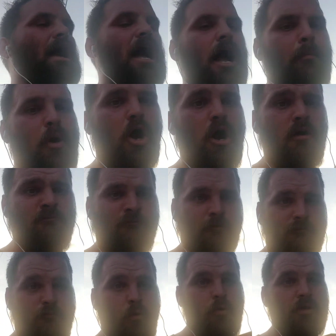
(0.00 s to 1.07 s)
I'm off for
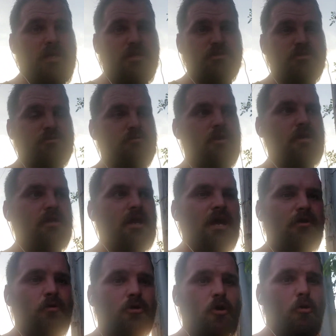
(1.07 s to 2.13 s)
4 days straight. I
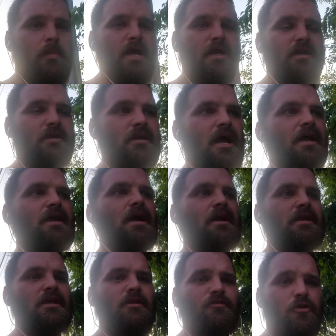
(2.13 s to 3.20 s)
don't go back in. I got
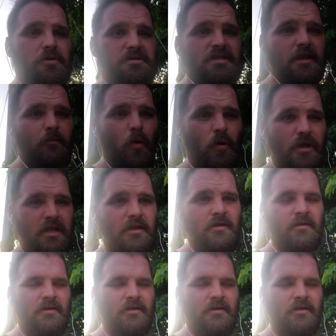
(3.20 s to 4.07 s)
in Thursday morning.